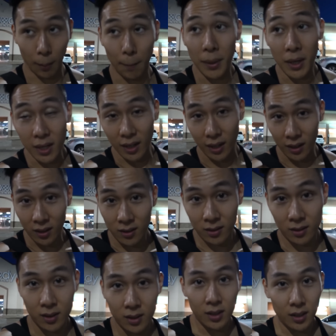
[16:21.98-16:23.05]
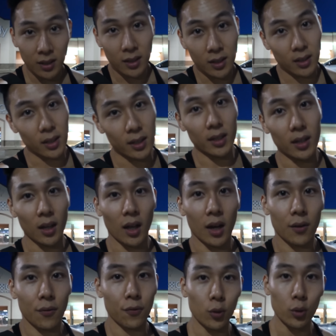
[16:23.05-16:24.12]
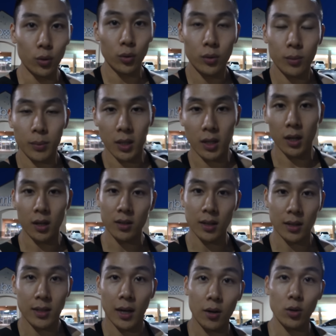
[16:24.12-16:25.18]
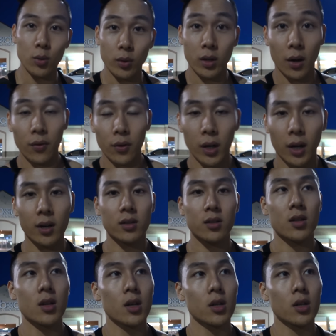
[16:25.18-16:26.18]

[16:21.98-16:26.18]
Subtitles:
Meaning, eat a lot of food. Because that's how you recover, guys.